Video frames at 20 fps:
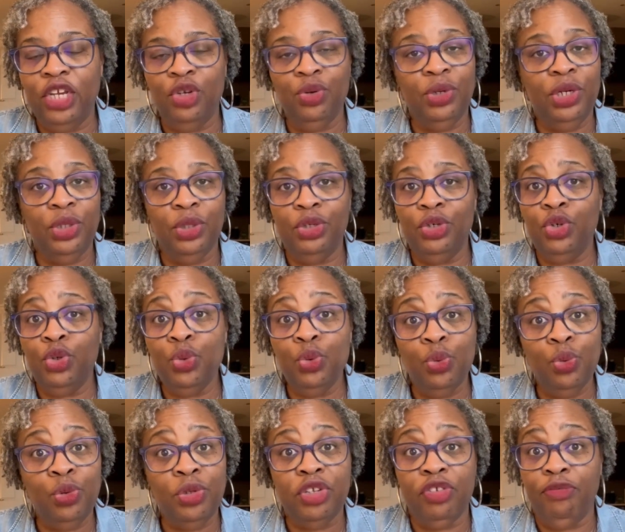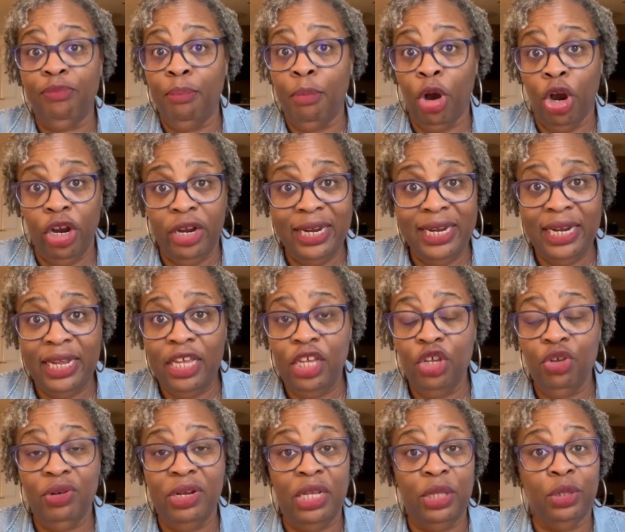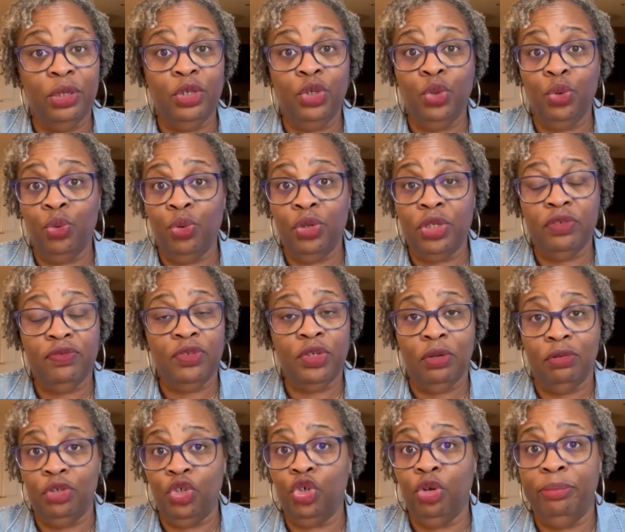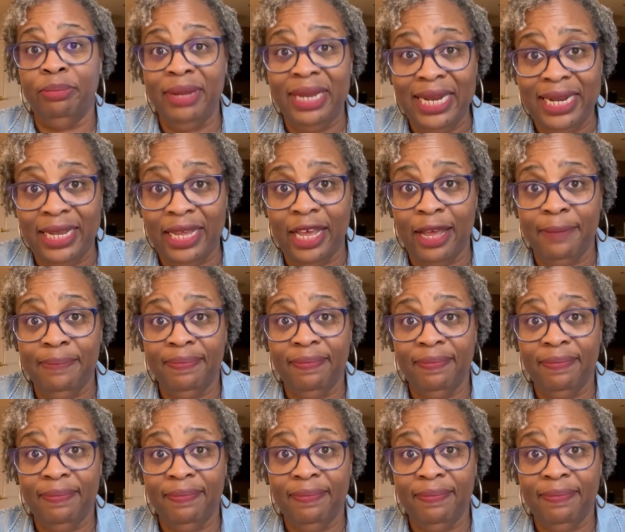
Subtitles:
You need the tools of marketing. You need the tools of social media.